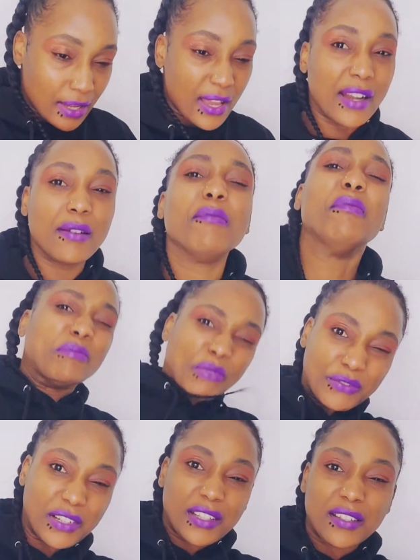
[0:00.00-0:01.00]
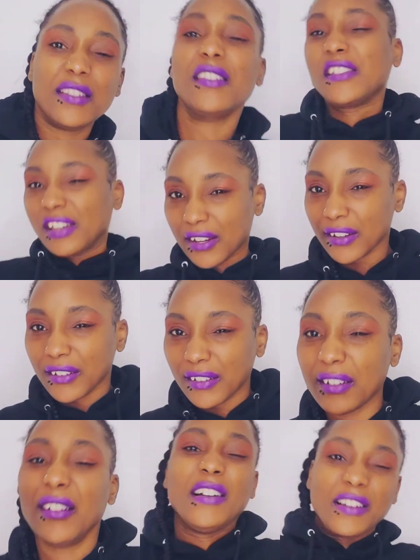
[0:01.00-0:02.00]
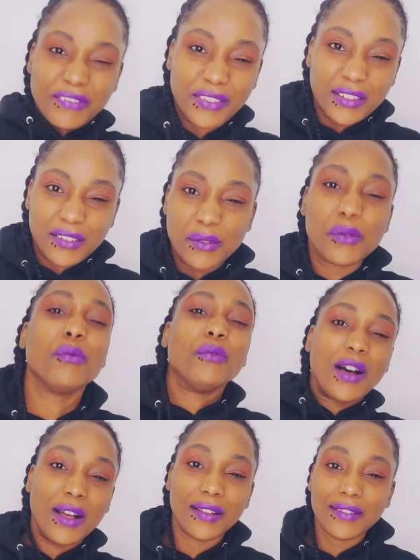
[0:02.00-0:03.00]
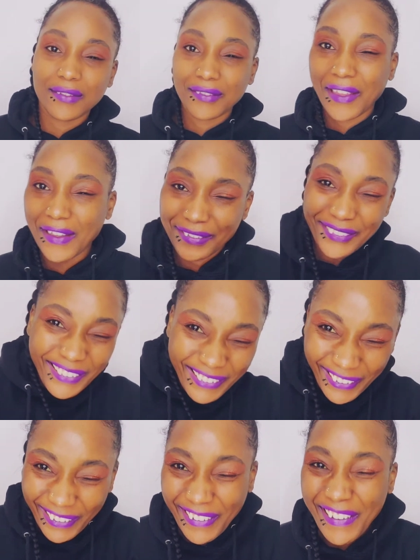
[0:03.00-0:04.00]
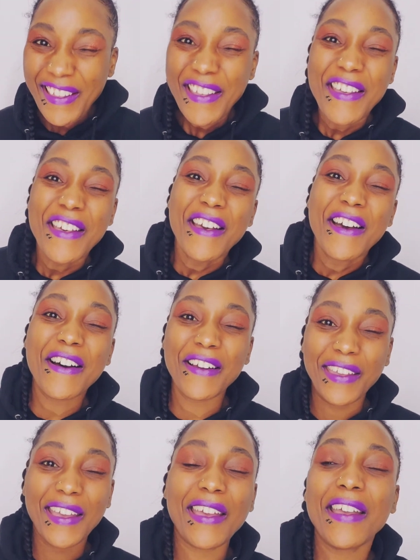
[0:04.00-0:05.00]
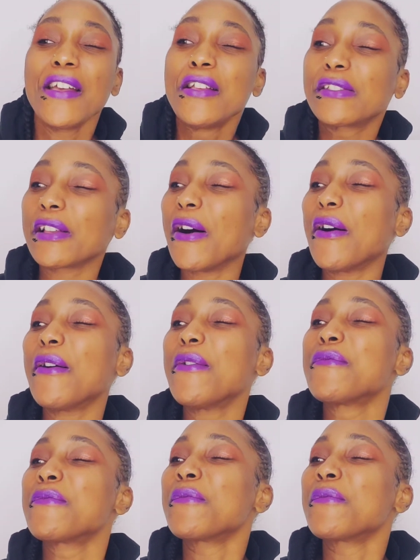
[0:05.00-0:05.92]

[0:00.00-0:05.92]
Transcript: Gotta move the chair off the wall. Okay. Okay. So,